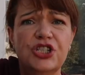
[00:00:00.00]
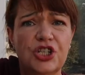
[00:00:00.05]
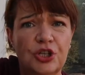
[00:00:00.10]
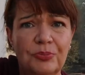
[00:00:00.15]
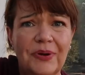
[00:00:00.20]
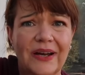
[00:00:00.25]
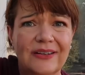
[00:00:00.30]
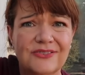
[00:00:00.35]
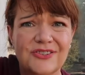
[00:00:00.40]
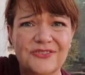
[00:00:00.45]

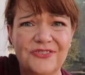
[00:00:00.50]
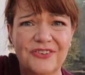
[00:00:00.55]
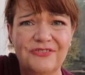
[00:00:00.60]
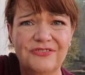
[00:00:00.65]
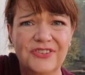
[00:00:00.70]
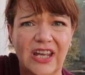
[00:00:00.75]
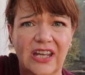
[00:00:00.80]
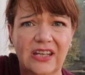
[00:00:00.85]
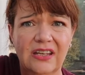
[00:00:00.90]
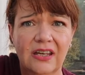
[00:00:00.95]

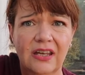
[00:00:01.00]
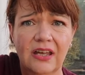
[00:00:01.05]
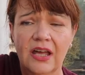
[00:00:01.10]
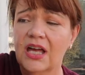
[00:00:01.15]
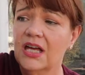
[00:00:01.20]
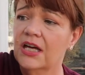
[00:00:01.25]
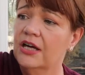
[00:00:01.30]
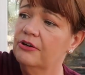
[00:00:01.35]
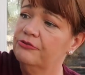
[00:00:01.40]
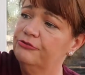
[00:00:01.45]
£2.50
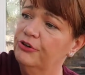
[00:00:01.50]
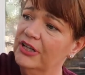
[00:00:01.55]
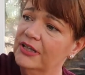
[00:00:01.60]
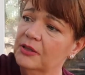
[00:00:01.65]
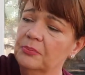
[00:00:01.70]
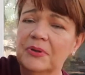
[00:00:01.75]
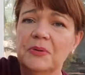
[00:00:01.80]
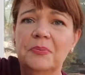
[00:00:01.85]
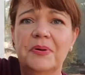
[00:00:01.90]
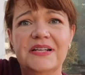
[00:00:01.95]
for a
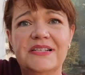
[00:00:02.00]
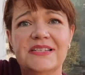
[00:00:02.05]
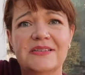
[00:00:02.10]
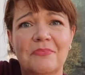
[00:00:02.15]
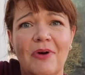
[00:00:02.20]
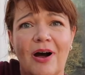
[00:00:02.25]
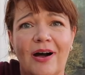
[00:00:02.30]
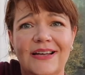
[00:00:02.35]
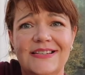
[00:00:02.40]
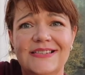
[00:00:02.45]
little bit of peace of
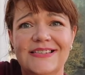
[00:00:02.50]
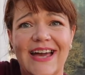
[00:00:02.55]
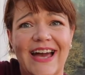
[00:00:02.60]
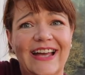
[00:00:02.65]
mind